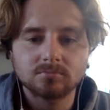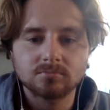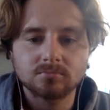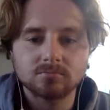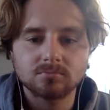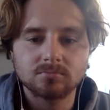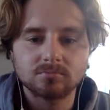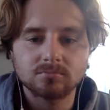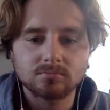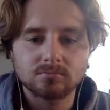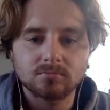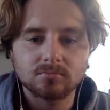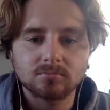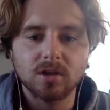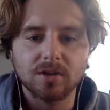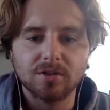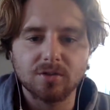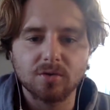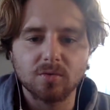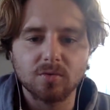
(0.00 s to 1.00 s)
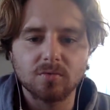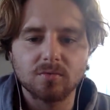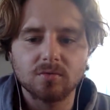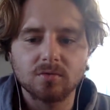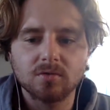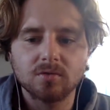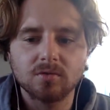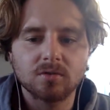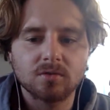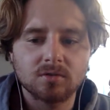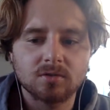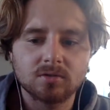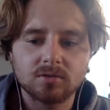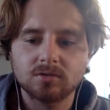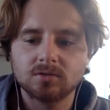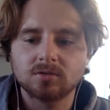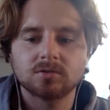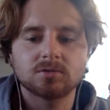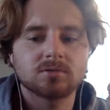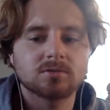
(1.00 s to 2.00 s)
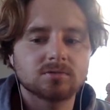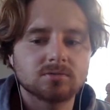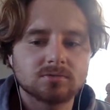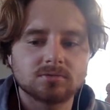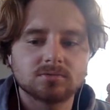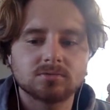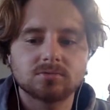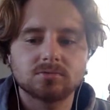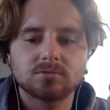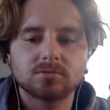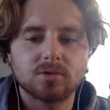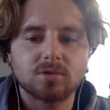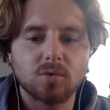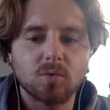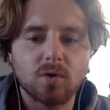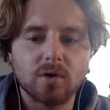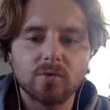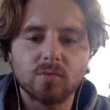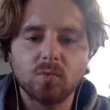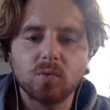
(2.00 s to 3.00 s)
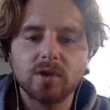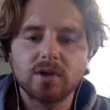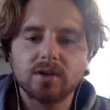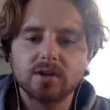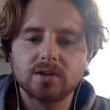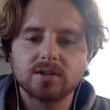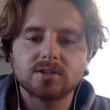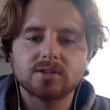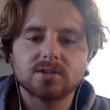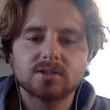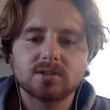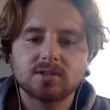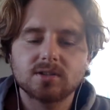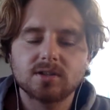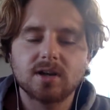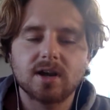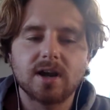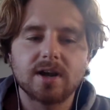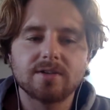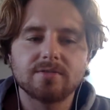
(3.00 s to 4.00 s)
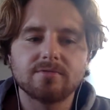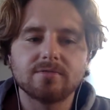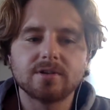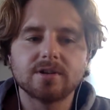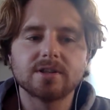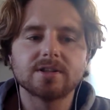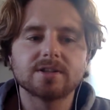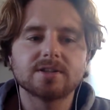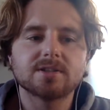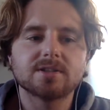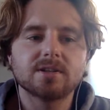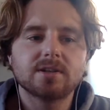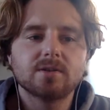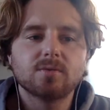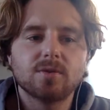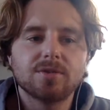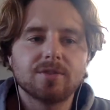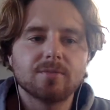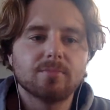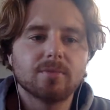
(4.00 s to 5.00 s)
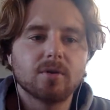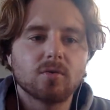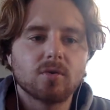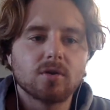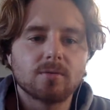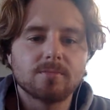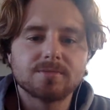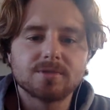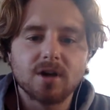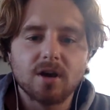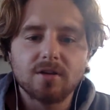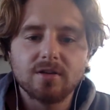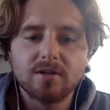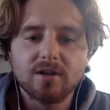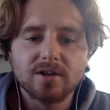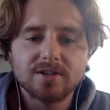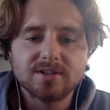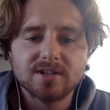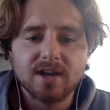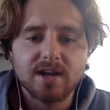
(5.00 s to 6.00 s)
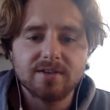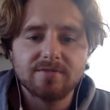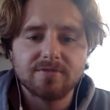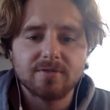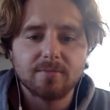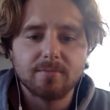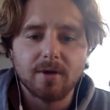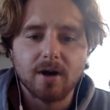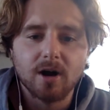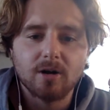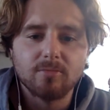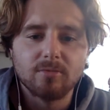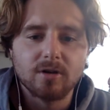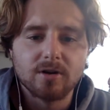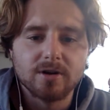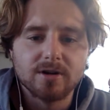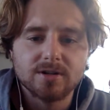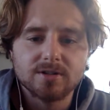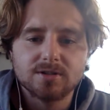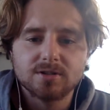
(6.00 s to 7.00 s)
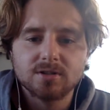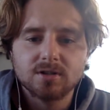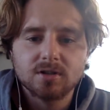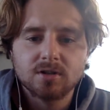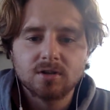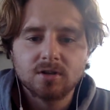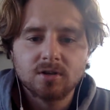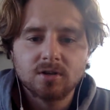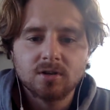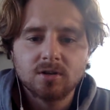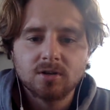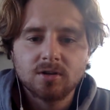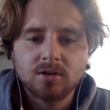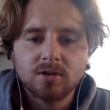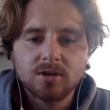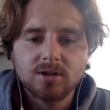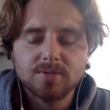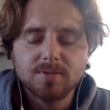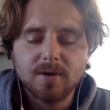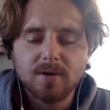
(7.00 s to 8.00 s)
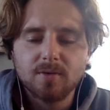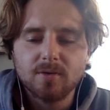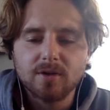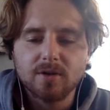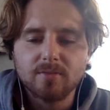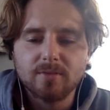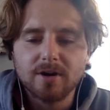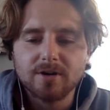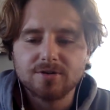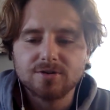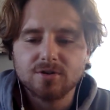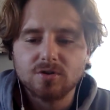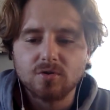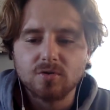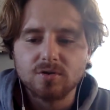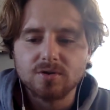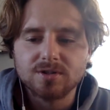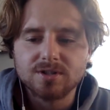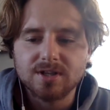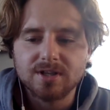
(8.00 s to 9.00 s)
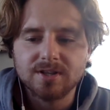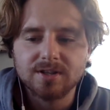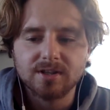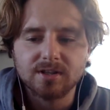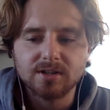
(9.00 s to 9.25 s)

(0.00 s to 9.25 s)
them as far as he needs to. You know? The one weakness I really see with the Bullworms, aside from Barber, he's probably one of the better scorers in the